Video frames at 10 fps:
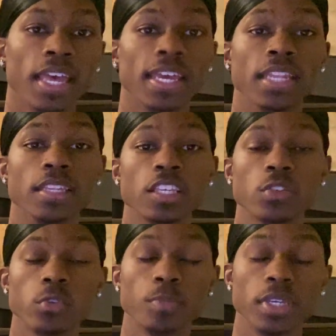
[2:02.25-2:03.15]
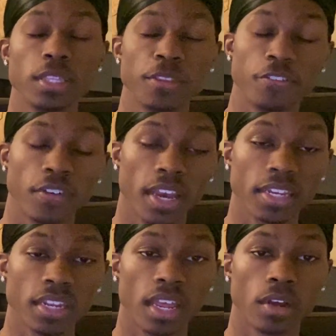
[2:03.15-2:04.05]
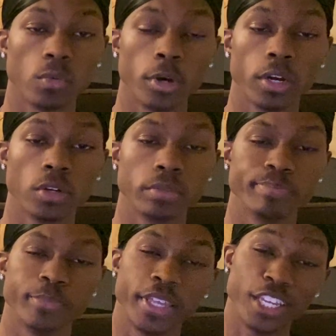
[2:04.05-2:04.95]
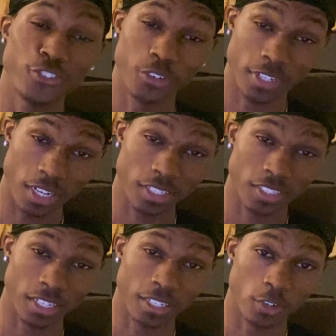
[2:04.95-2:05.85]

And this will be the fight, well, the introduction,